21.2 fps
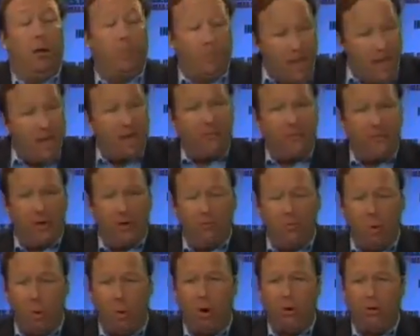Let me hit a
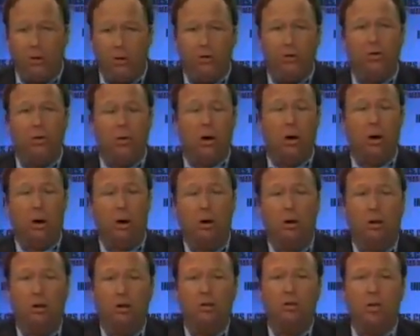few more news
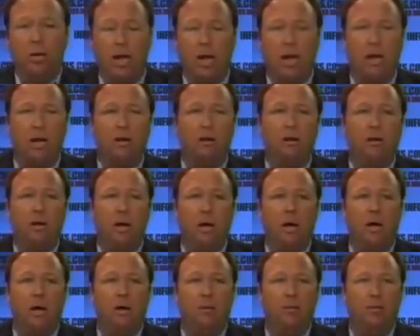articles, and
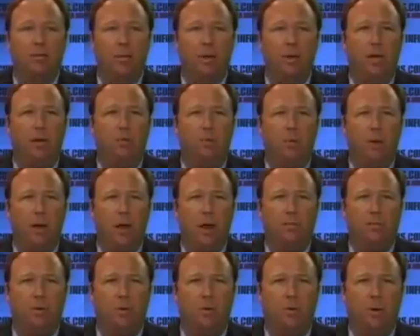then what
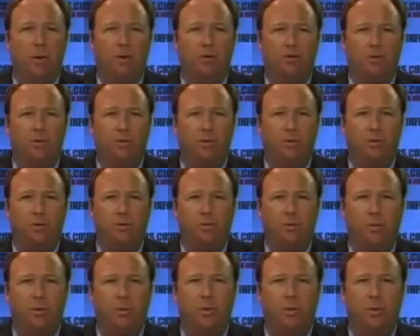I'm going
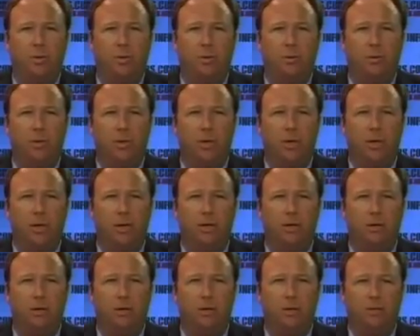to do
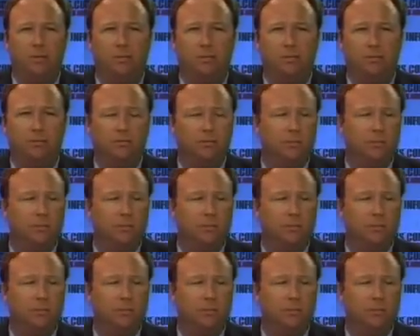is